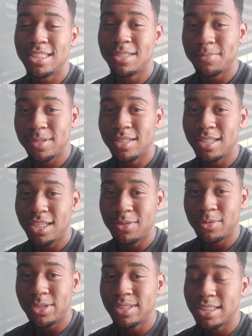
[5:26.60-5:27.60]
Typically,
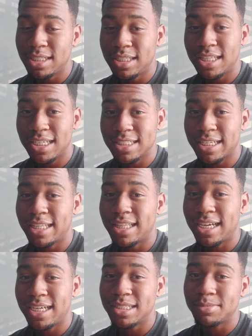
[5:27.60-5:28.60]
when you see things like
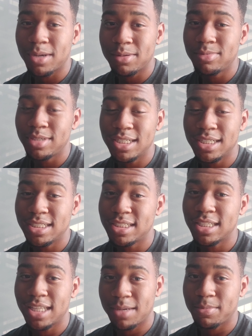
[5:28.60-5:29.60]
that, it's probably
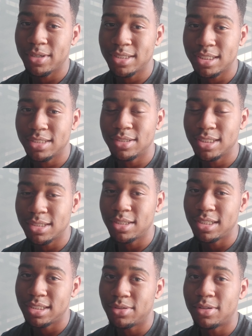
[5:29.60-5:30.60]
because that person
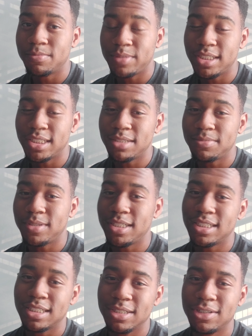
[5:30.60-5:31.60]
is on
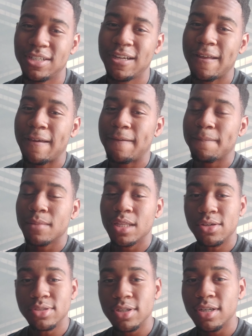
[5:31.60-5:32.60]
PCP. So
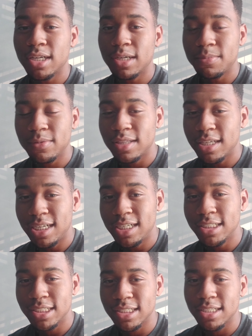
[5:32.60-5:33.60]
those are a couple
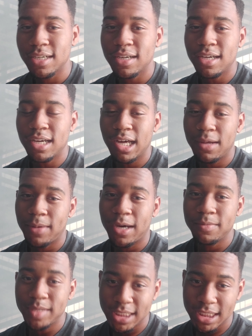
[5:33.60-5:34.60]
things
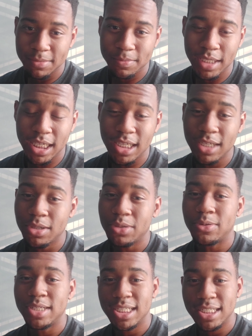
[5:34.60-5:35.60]
about PCP,
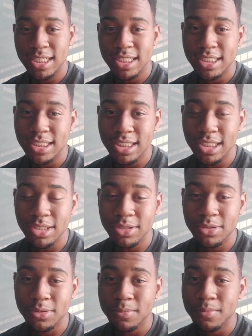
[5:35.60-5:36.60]
what it does to
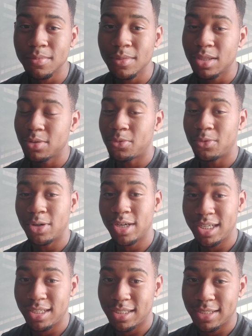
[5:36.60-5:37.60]
you,
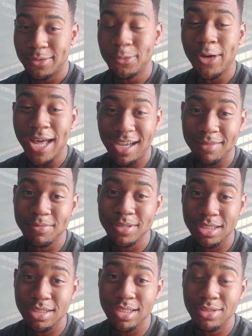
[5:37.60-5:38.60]
what will
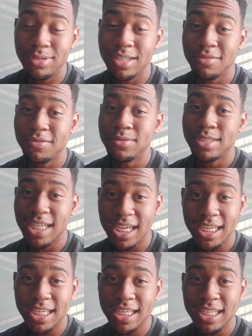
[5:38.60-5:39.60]
happen to you if you
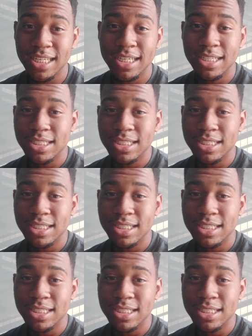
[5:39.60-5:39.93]
take it.